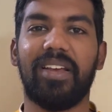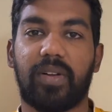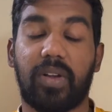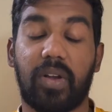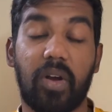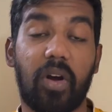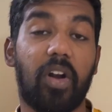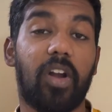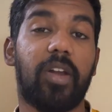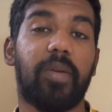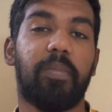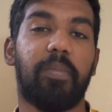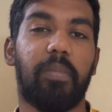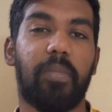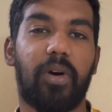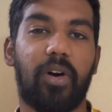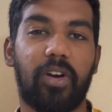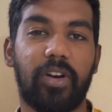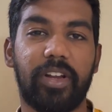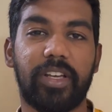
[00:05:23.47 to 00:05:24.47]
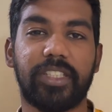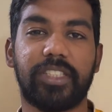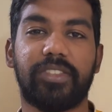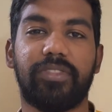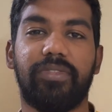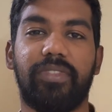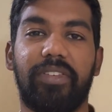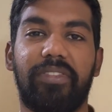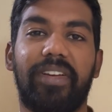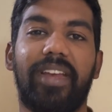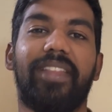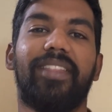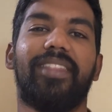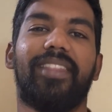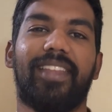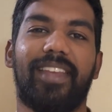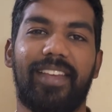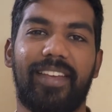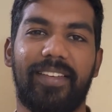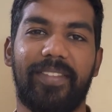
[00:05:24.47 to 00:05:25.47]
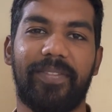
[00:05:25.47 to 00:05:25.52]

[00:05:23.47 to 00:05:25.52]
called Modus Vivendi.